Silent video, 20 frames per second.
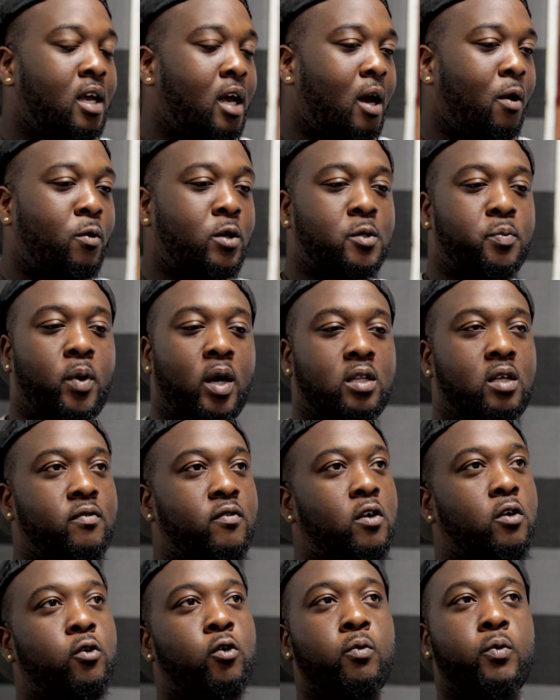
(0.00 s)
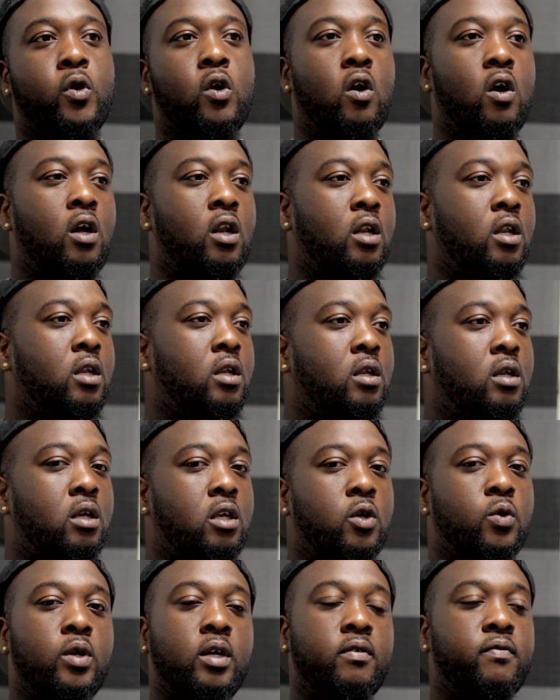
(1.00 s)
I was part of a group called
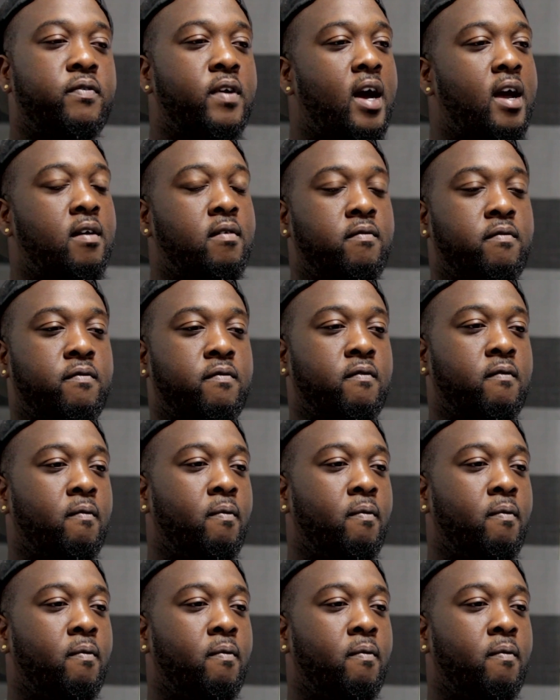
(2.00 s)
Unit 5,